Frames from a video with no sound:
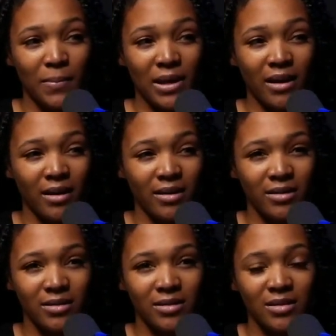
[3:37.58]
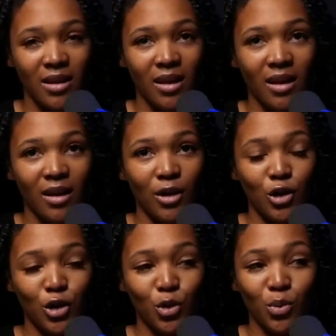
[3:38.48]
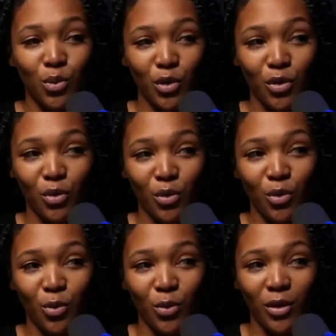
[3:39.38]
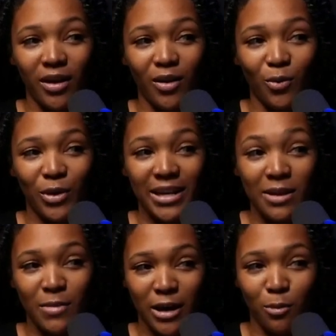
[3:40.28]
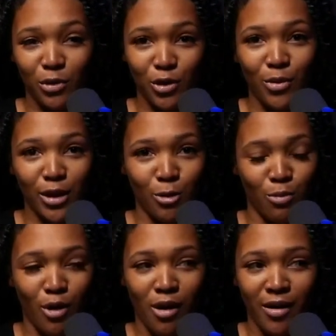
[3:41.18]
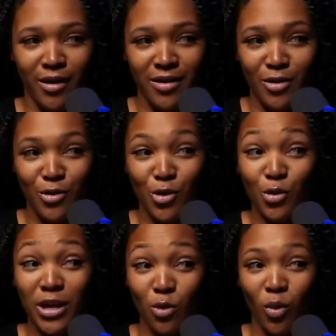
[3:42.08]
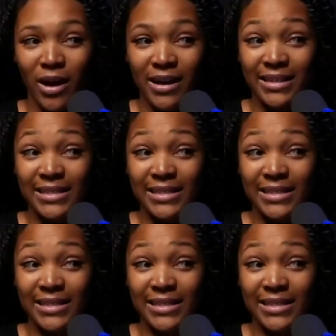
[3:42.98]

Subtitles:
Because you knew when he met up with you at the bar who he was